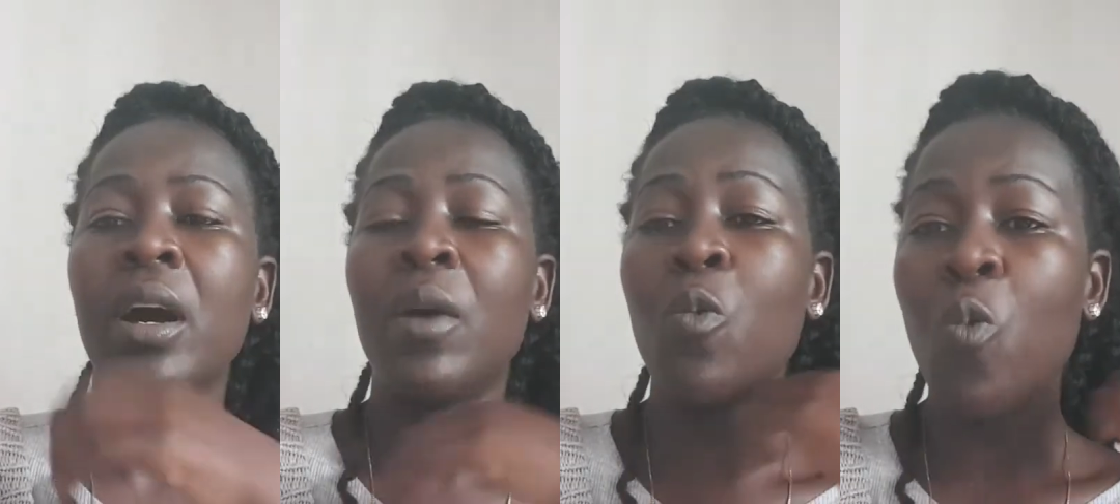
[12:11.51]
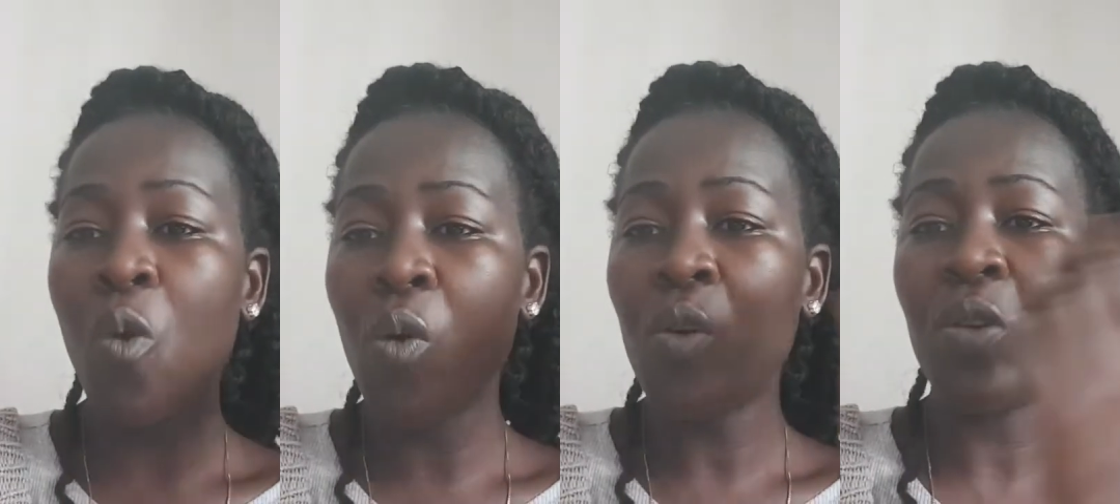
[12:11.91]

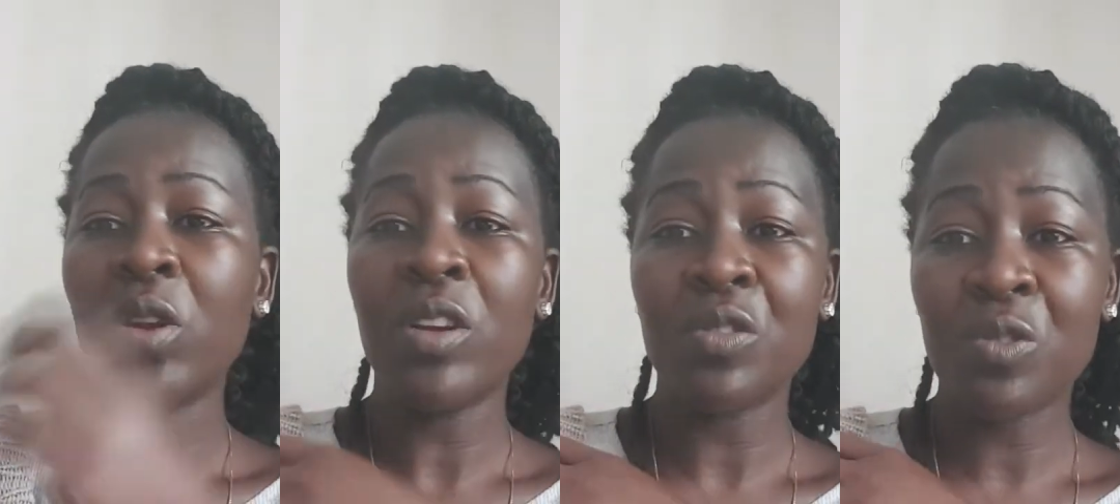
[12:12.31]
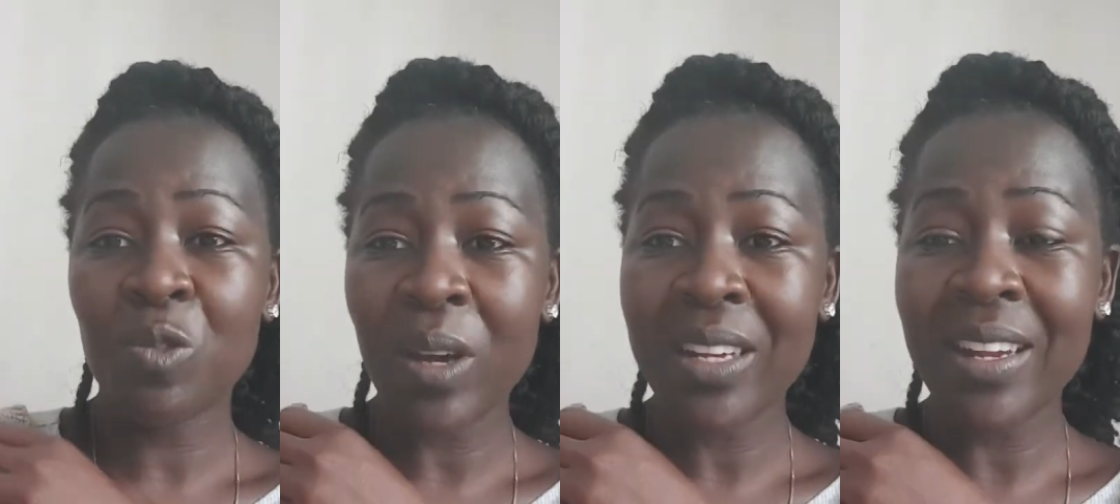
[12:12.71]
wool,
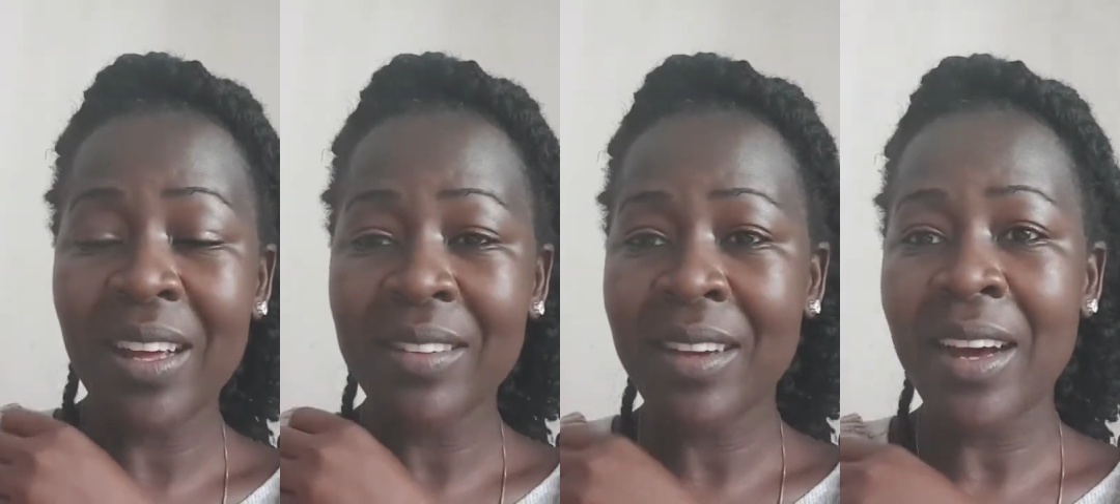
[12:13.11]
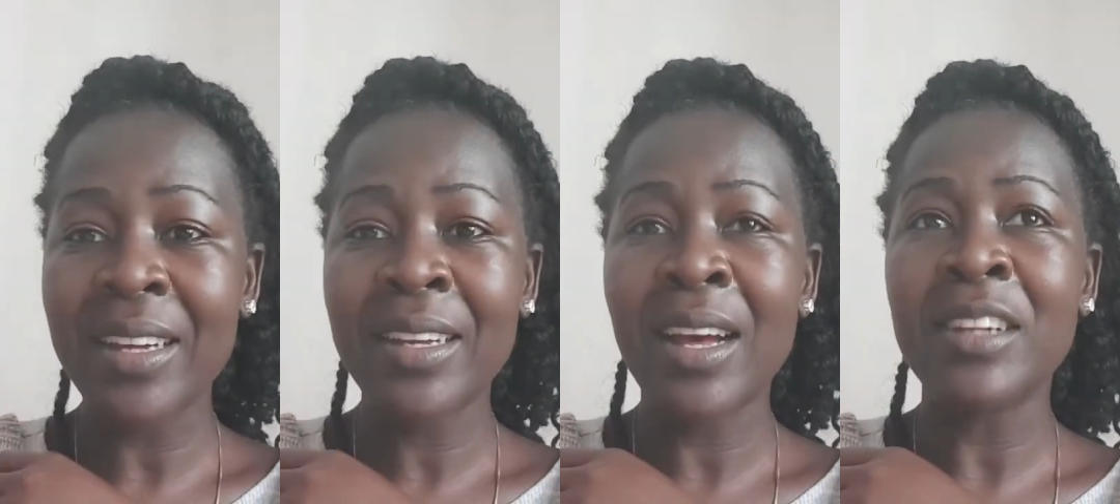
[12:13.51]
sweaters,
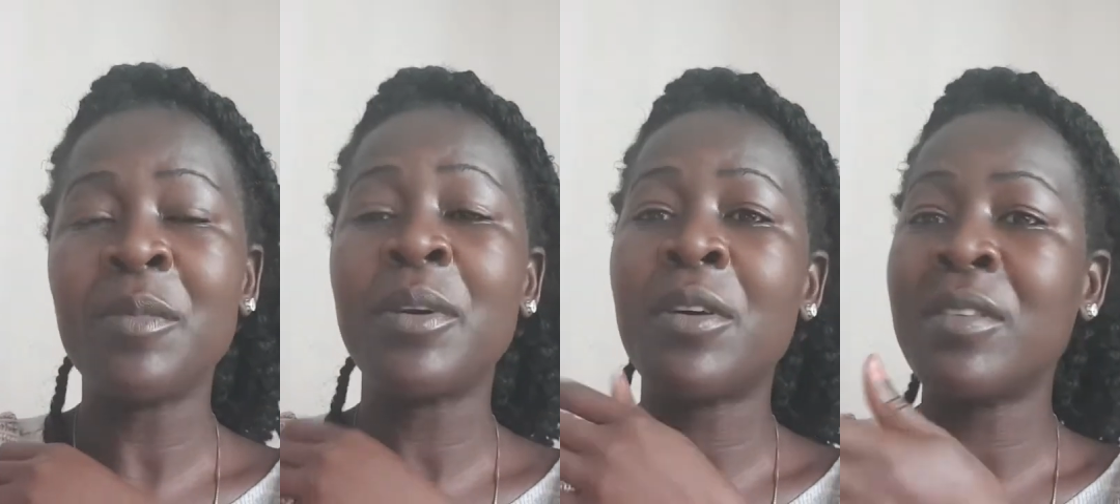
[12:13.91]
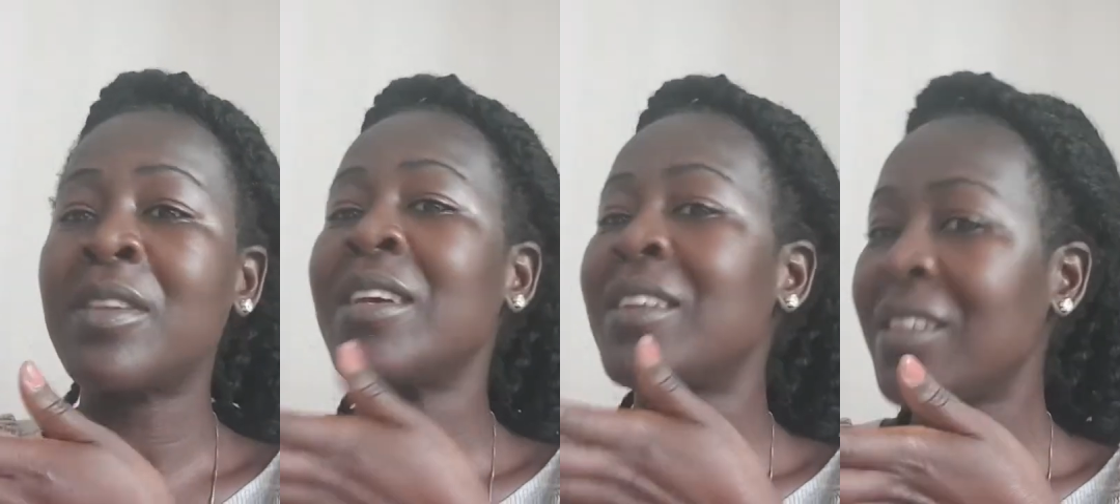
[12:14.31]
cardigans,
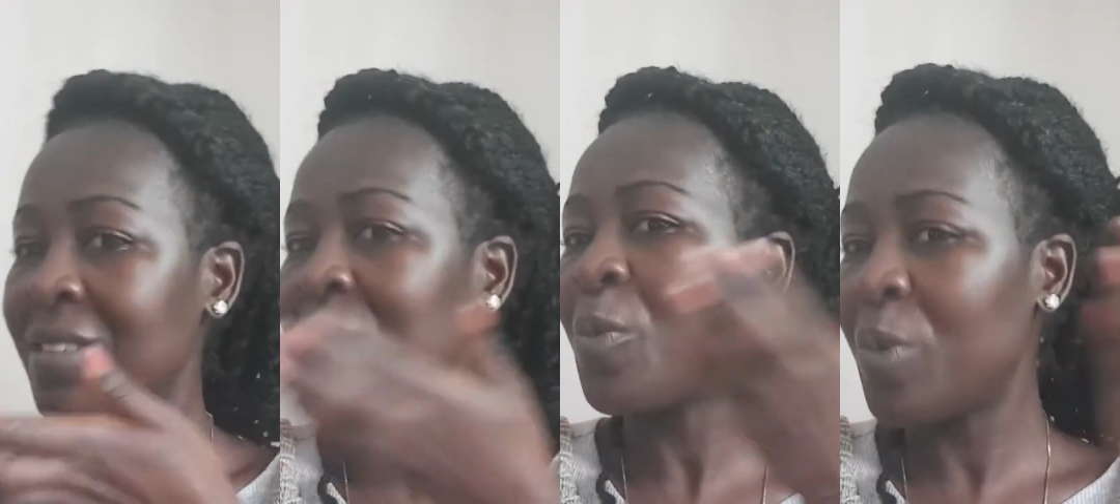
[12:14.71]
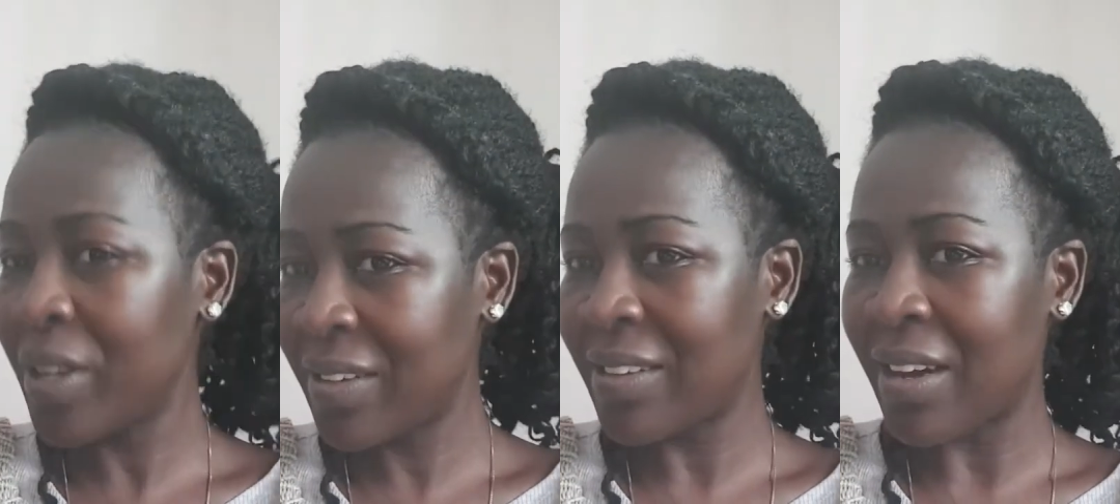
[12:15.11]
because it is
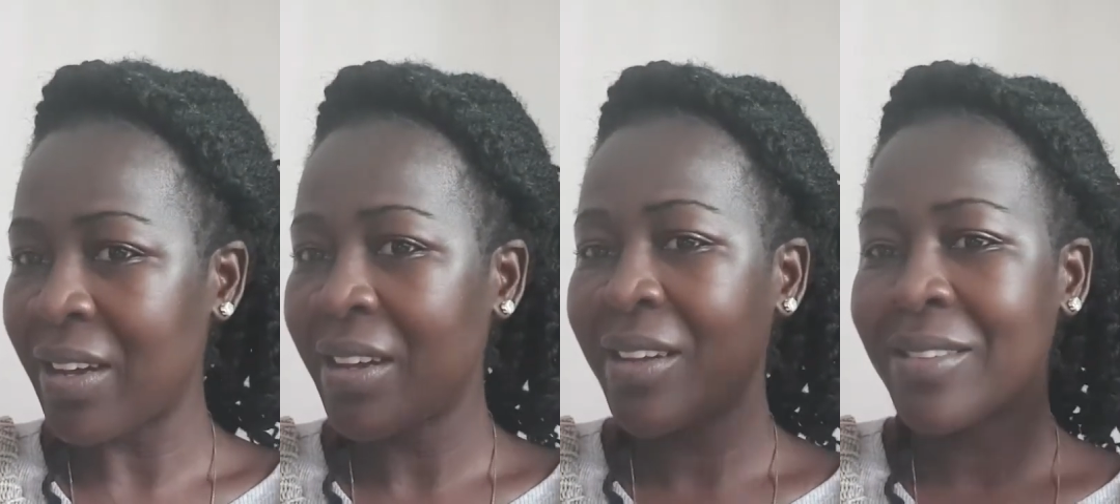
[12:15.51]
winter.